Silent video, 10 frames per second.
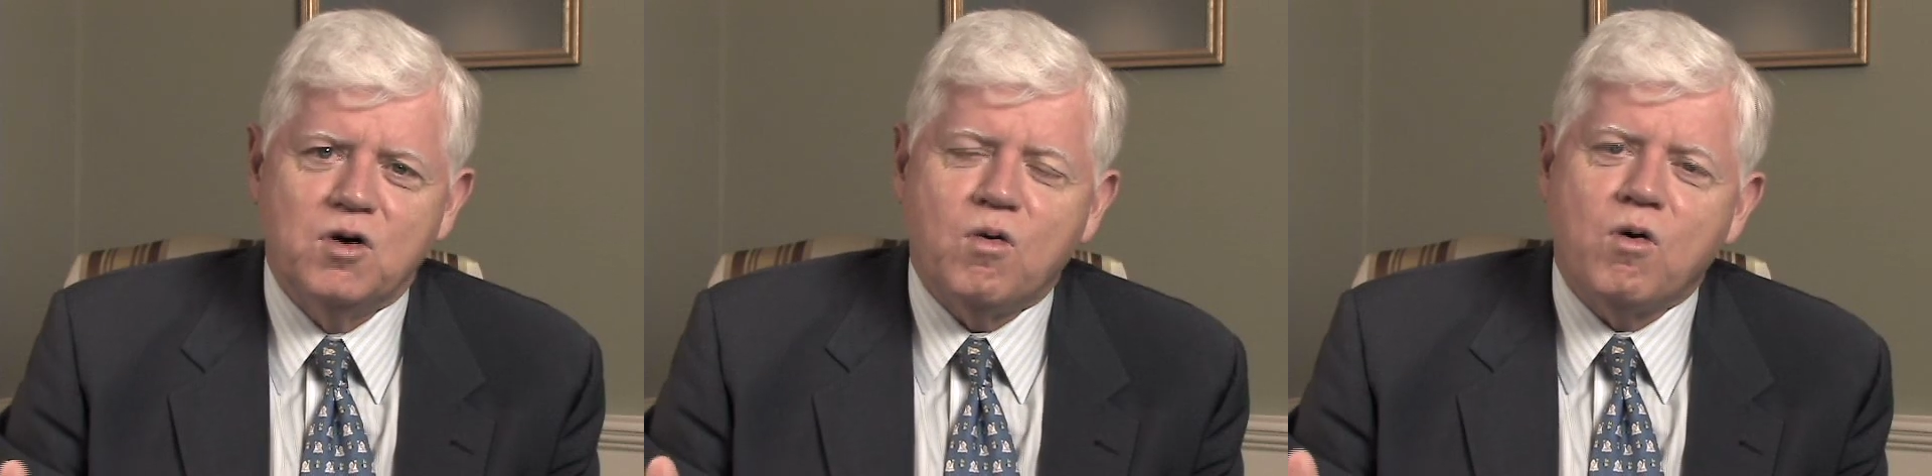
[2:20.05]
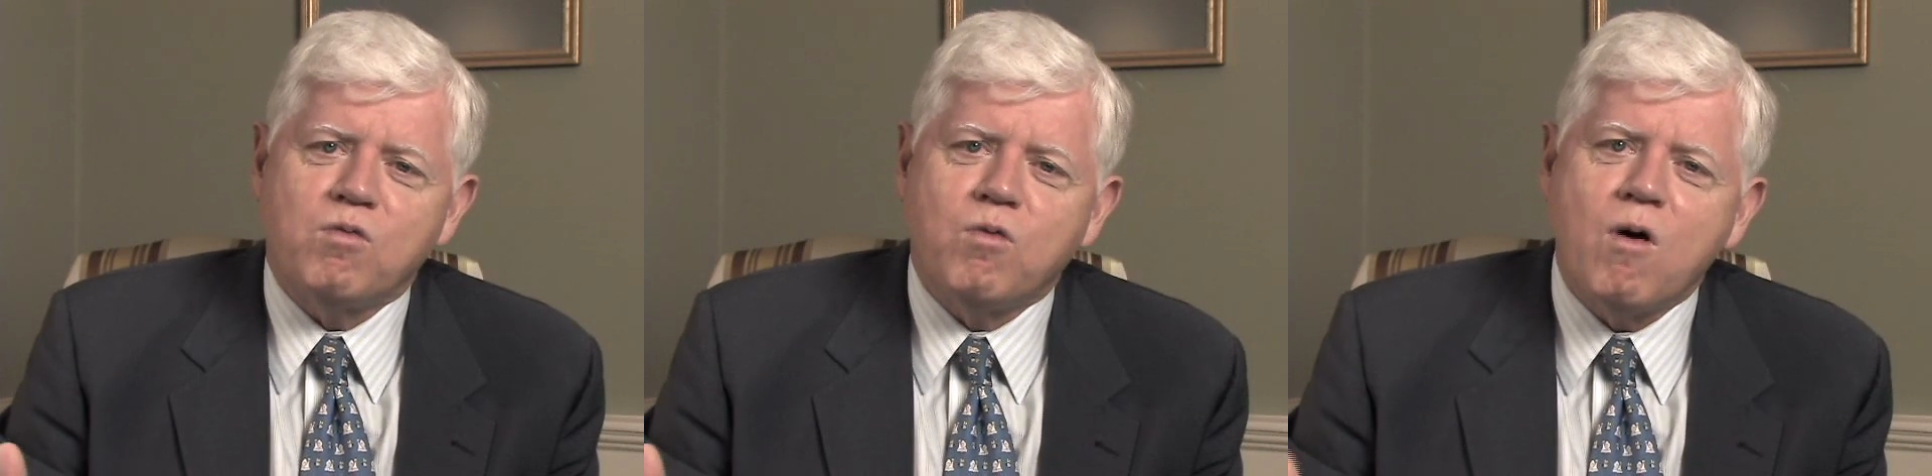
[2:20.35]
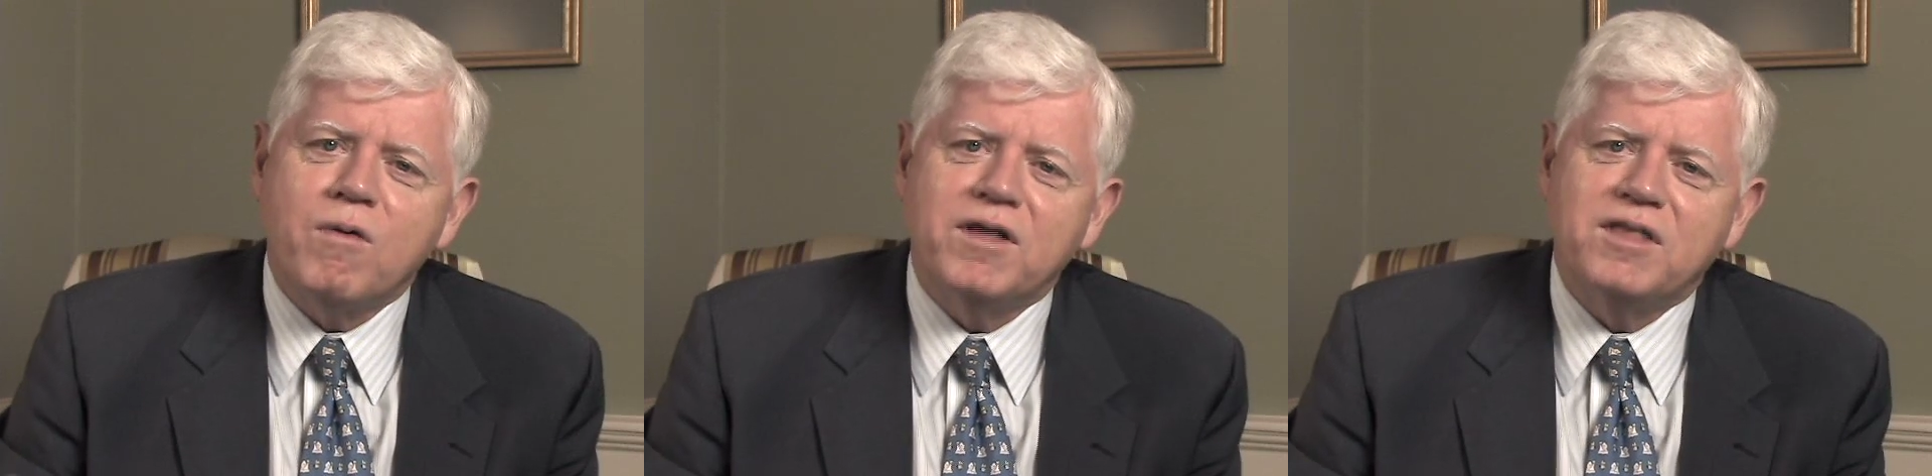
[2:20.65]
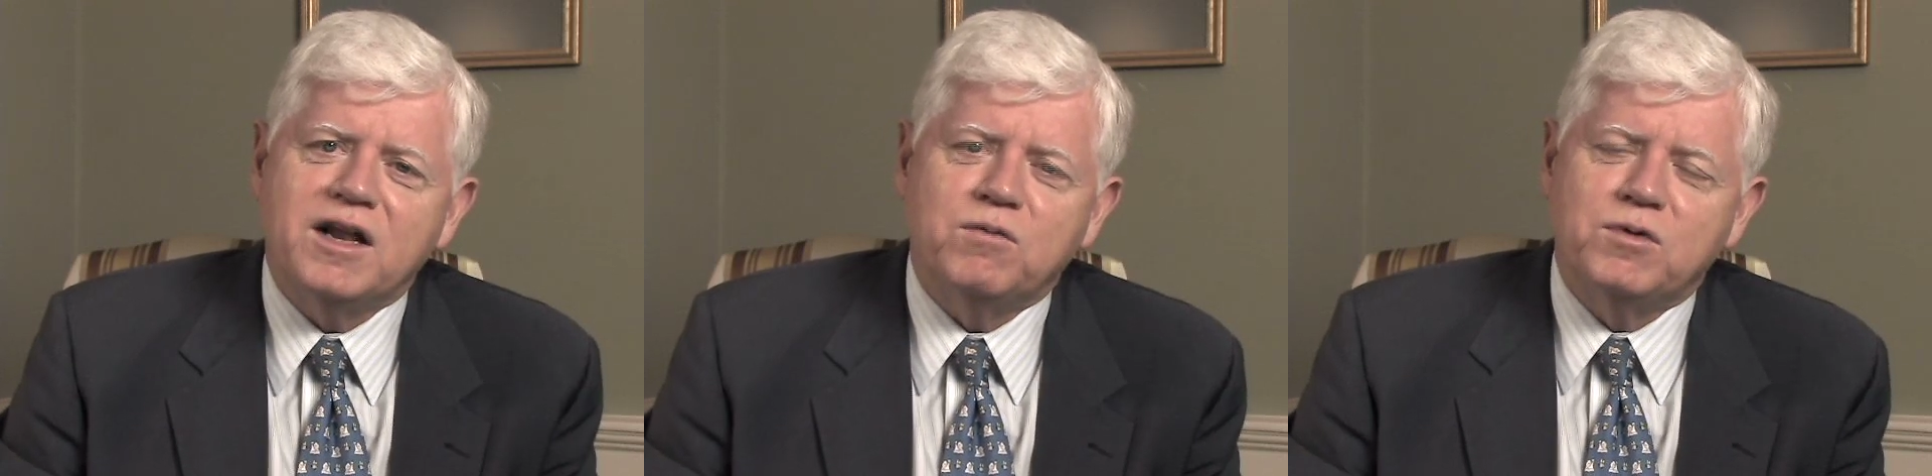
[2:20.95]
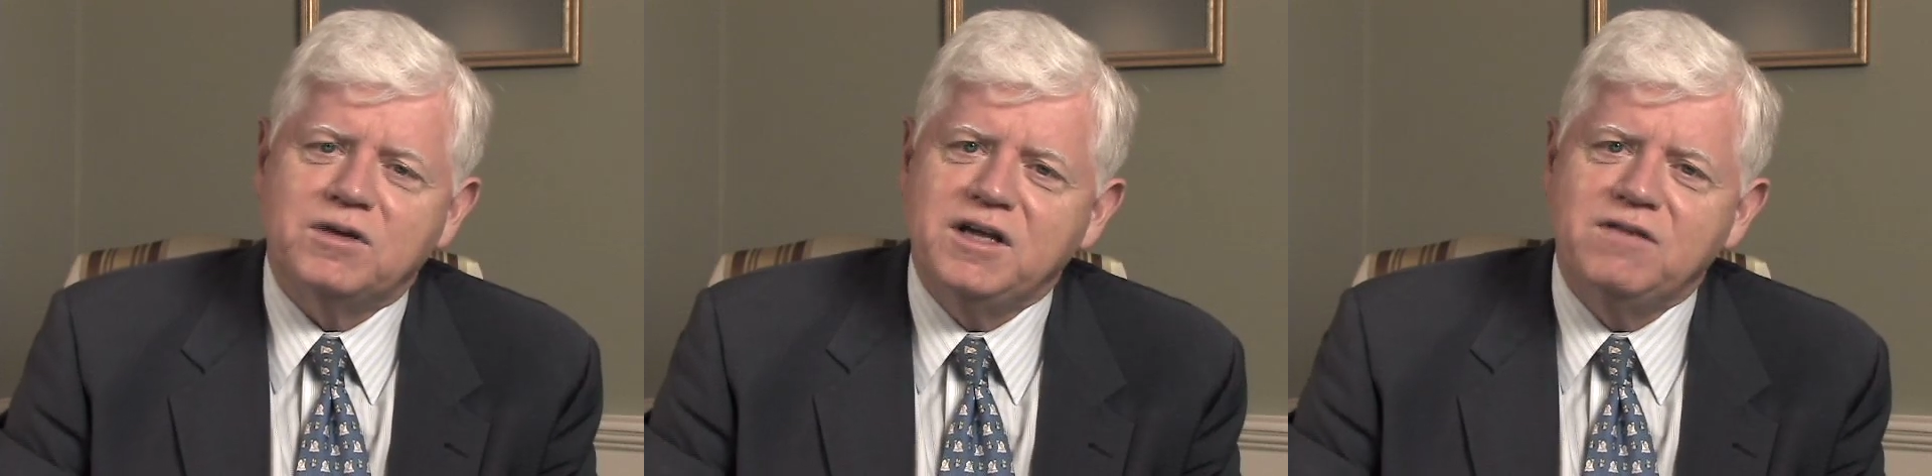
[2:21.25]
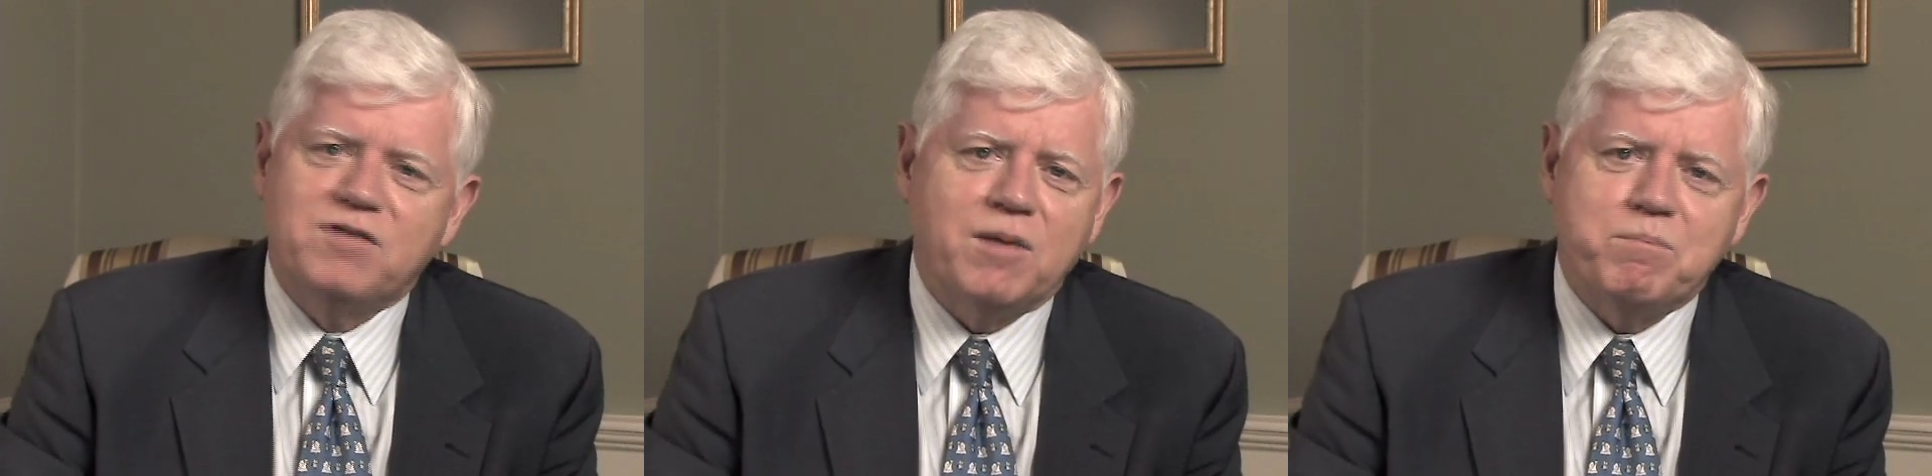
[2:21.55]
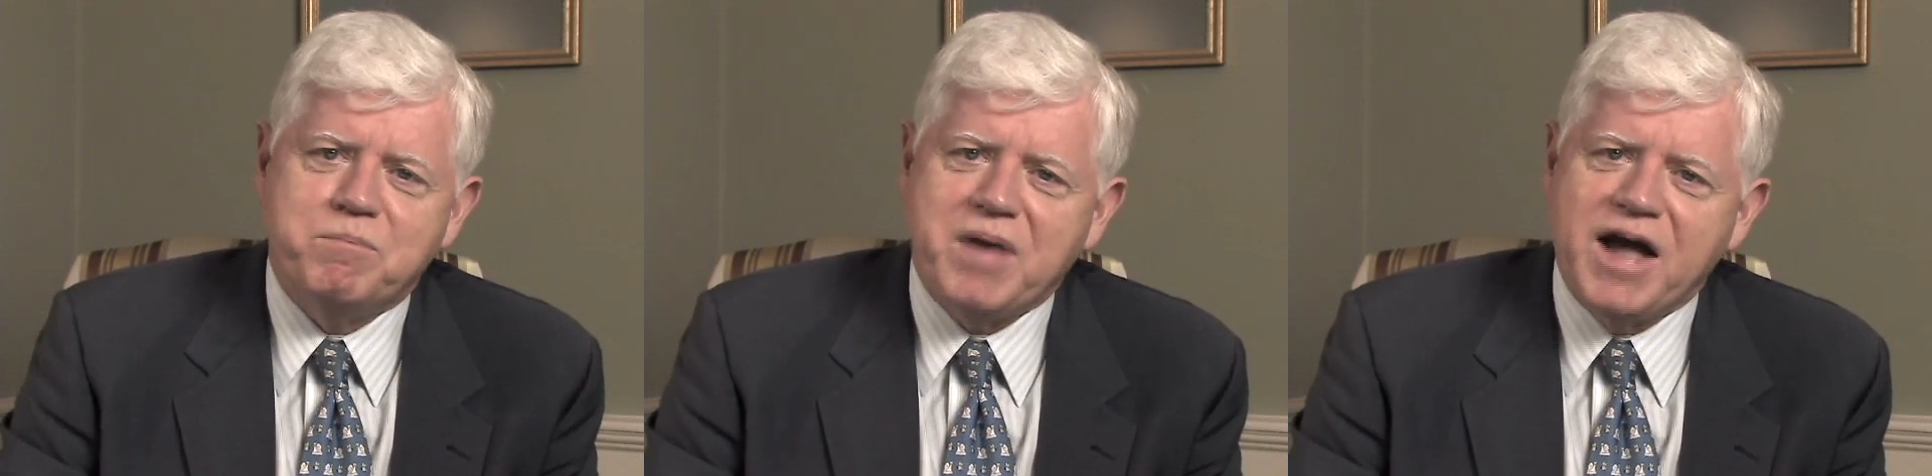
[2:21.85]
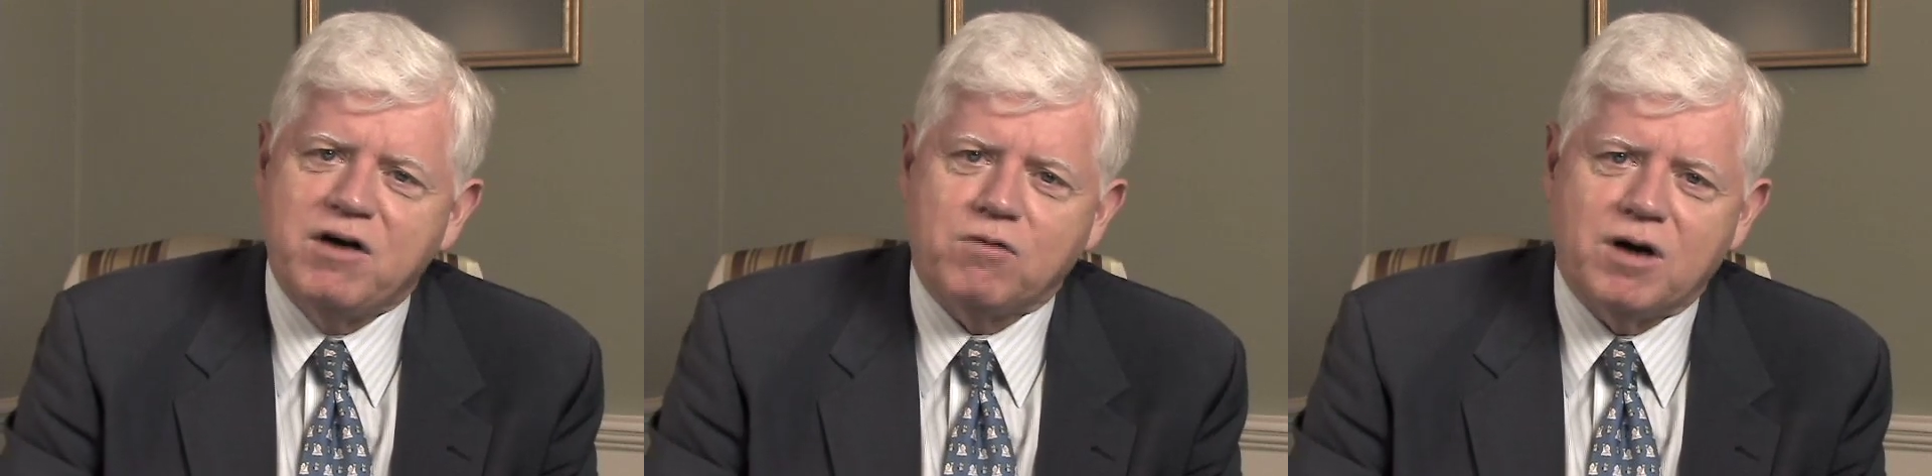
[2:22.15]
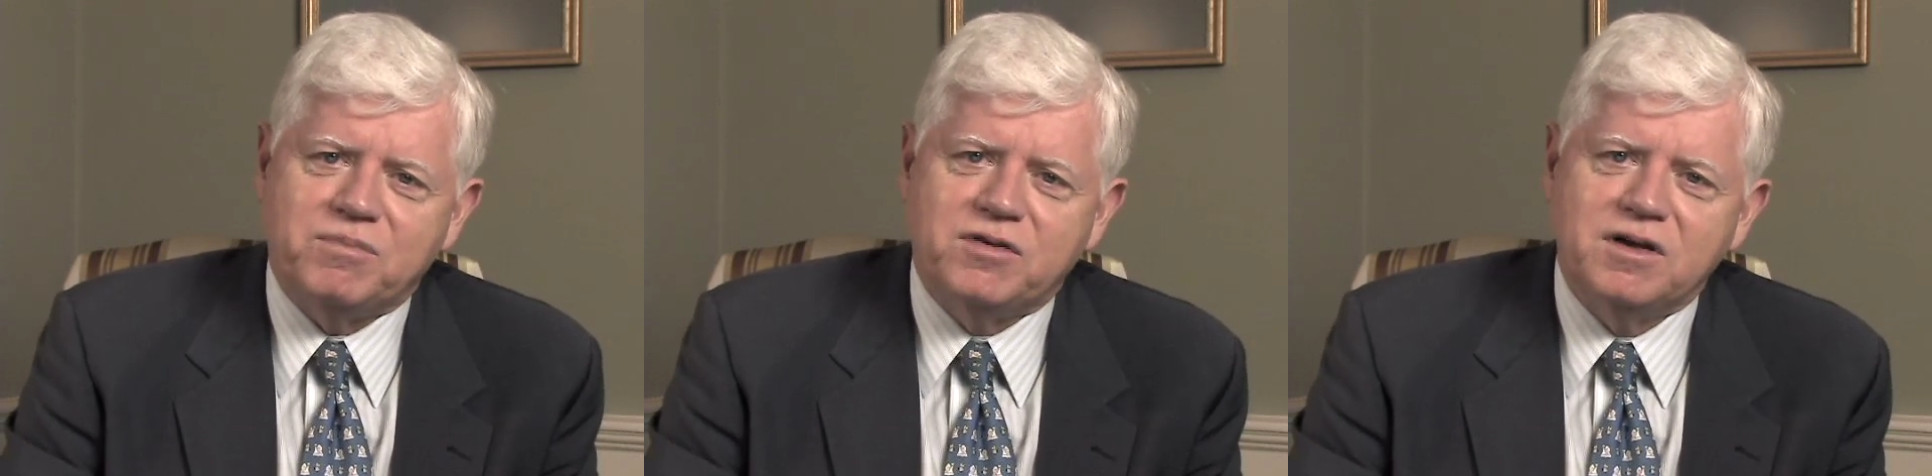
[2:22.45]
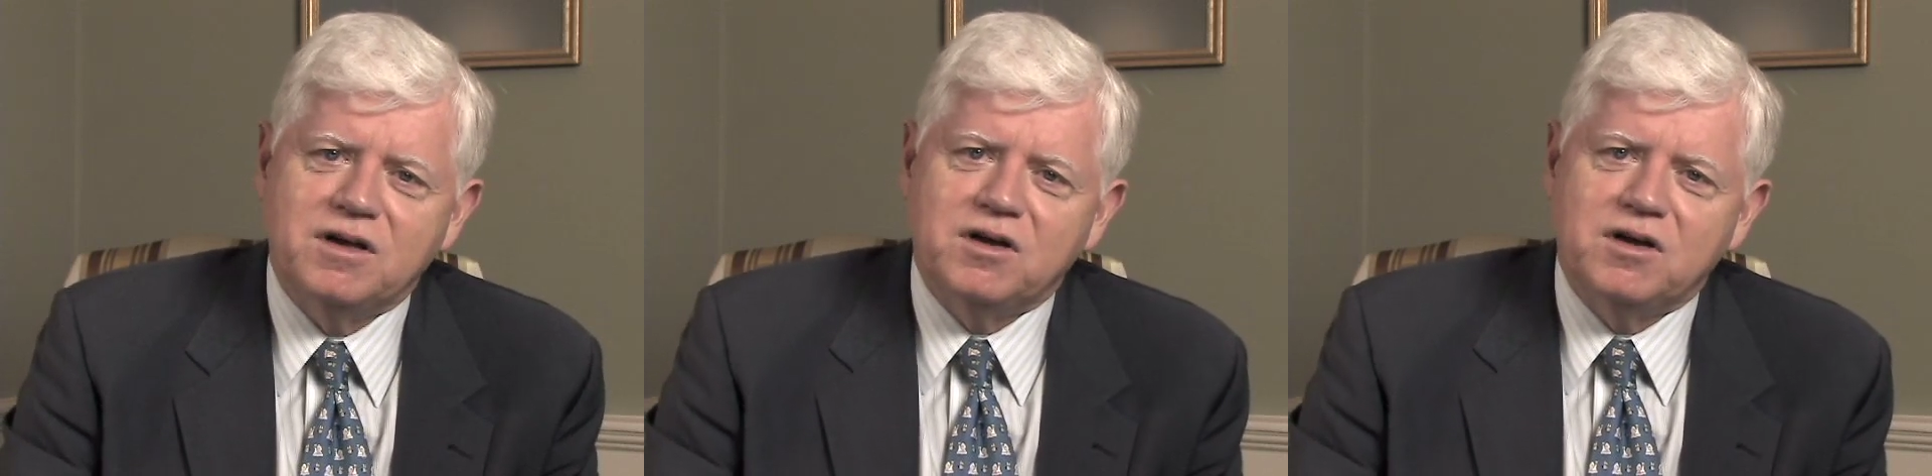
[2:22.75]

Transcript: or worried that it will leave them bankrupt,